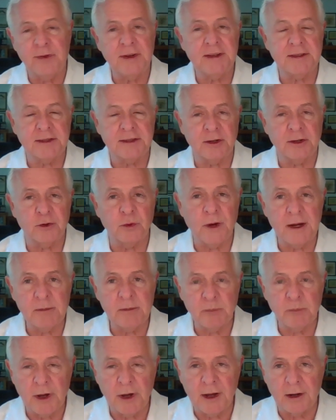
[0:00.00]
it's a great
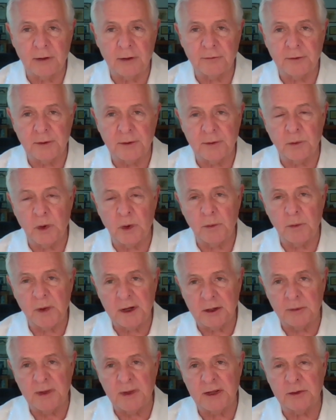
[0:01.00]
model for what we
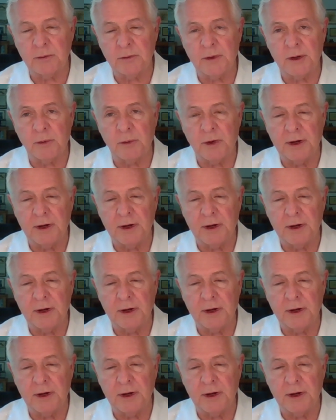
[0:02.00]
could be doing.